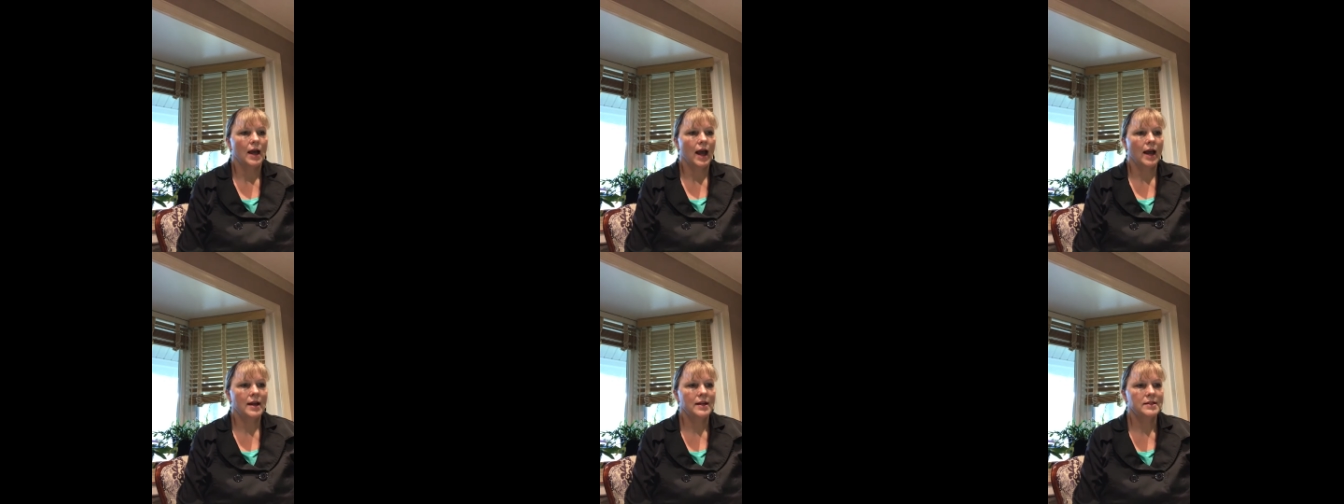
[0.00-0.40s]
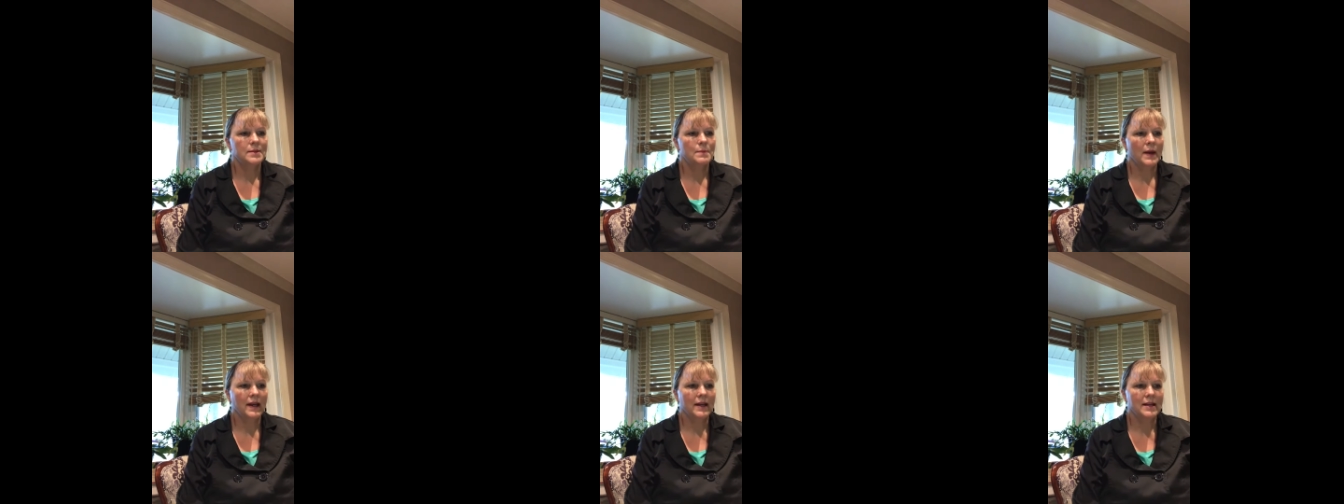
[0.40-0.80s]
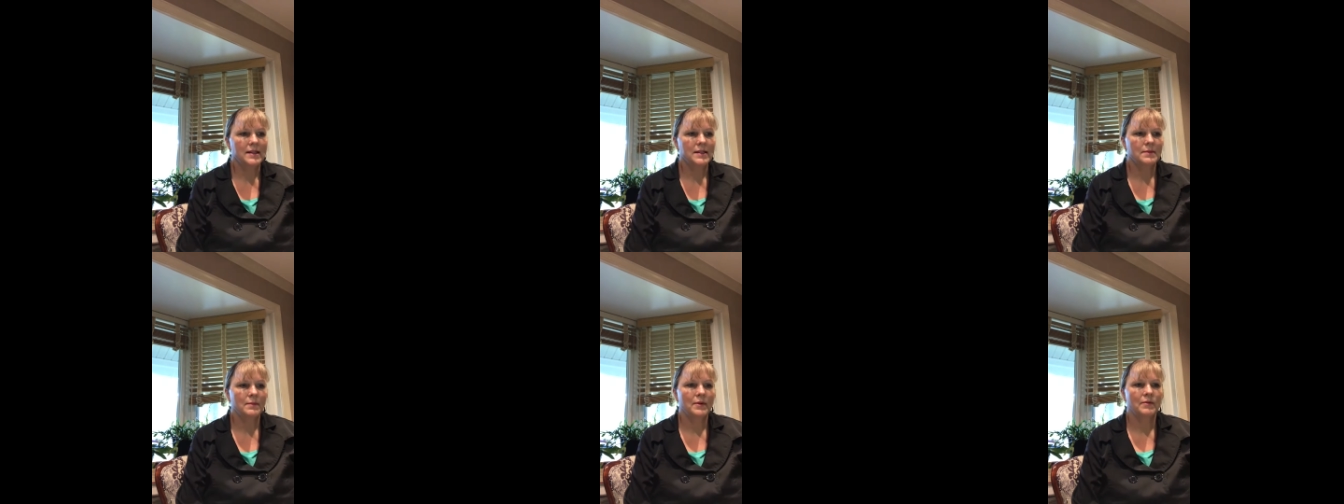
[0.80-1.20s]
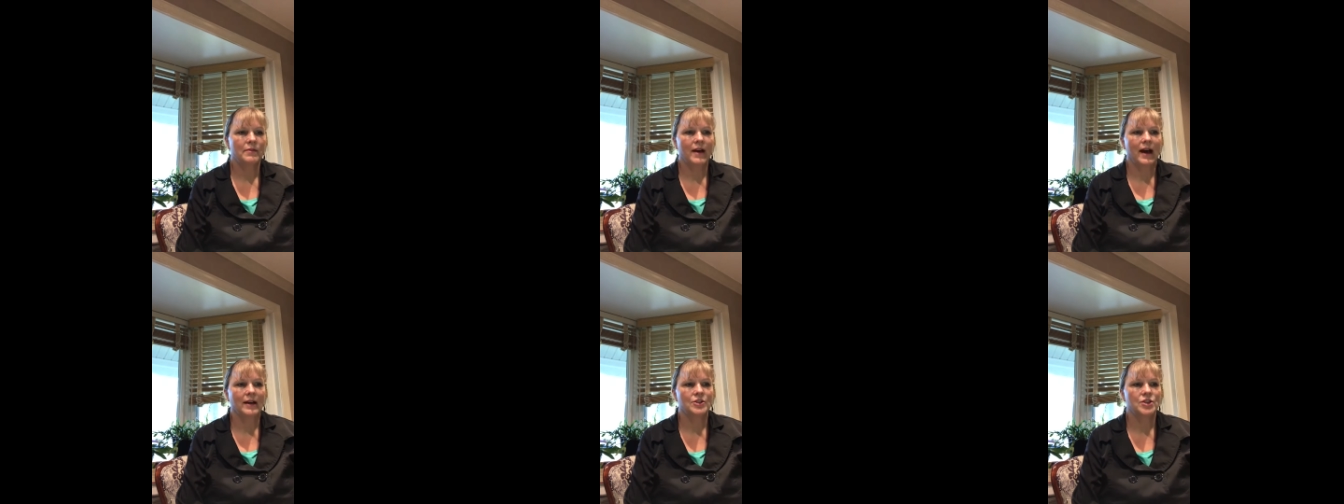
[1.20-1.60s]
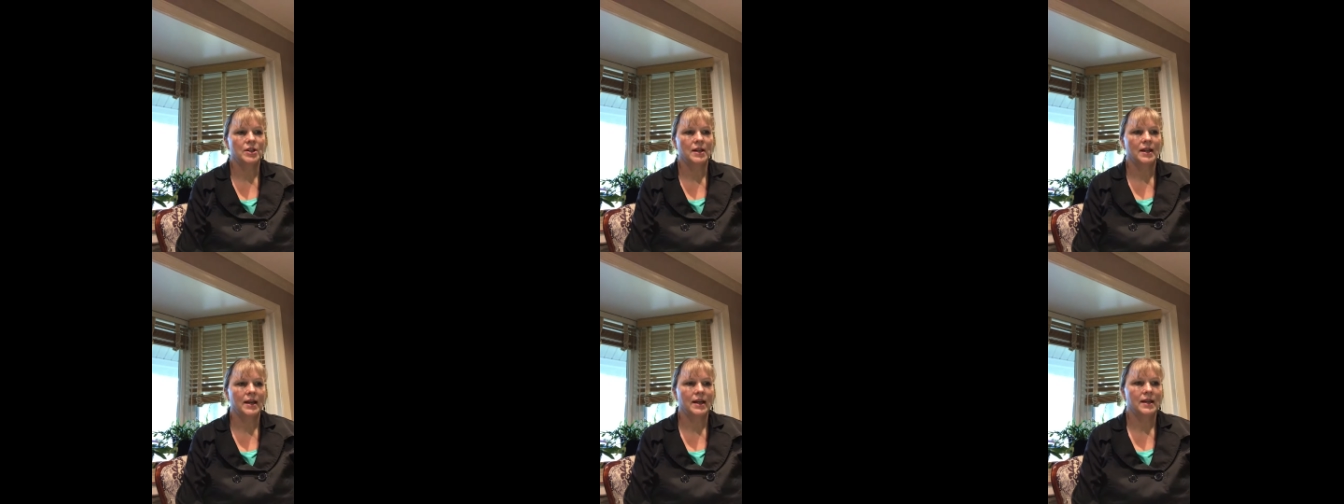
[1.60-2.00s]
And its mechanism of
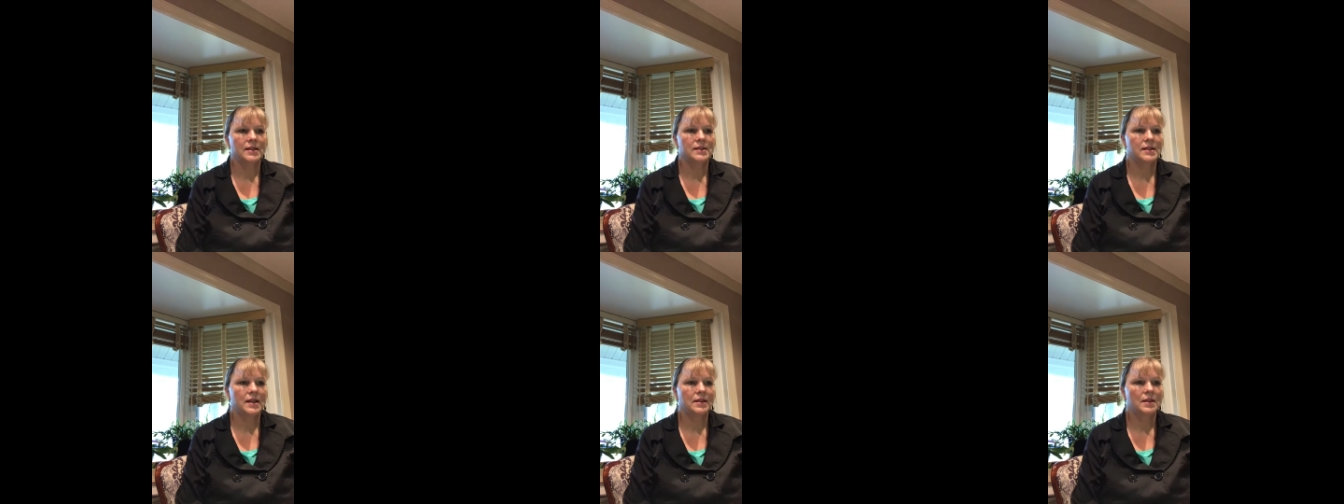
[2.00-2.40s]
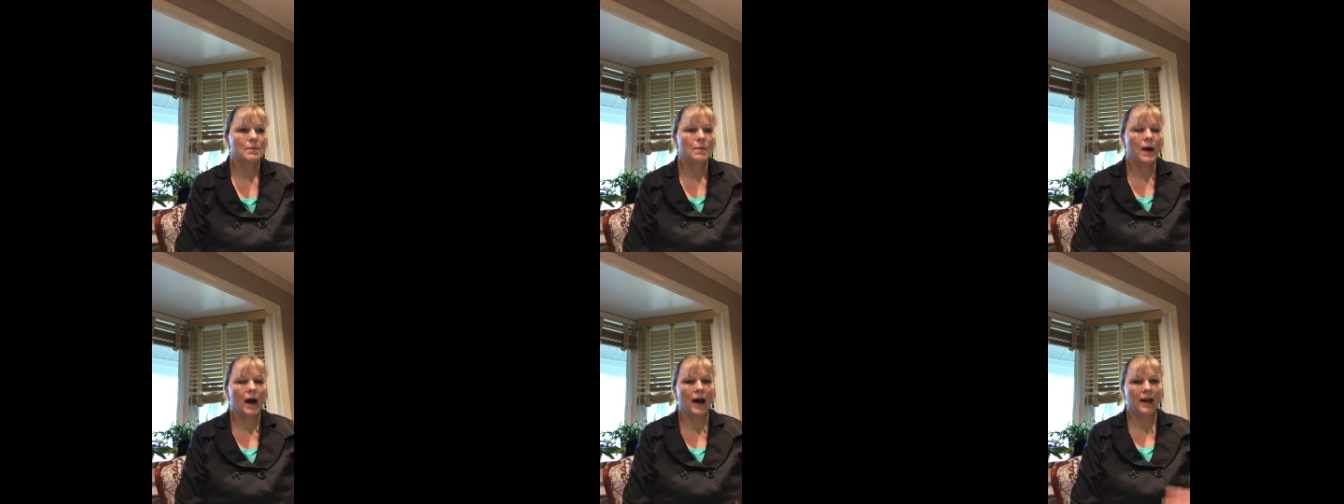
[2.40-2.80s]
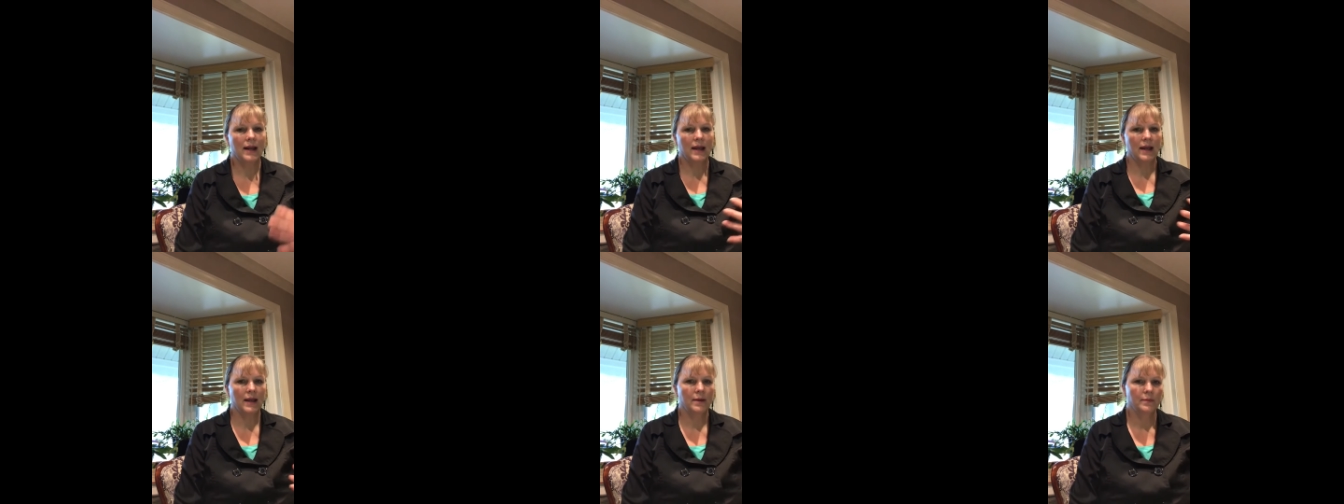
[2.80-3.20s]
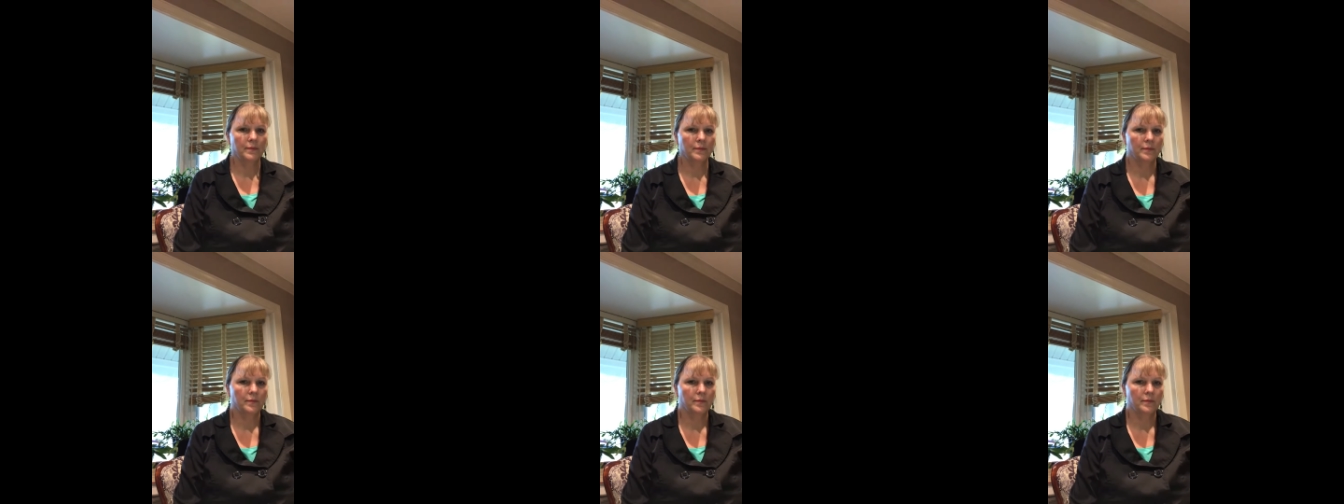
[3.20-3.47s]
action is that the body,